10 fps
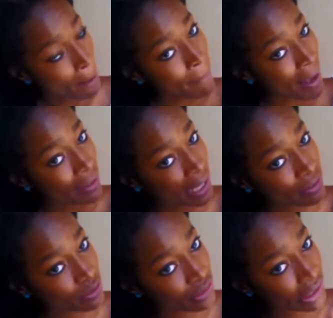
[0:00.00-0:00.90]
Mine
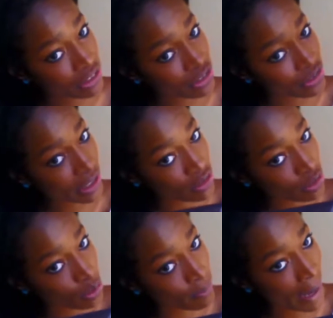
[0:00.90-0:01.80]
has already stretched
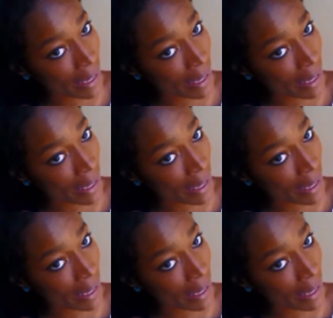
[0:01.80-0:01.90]
to my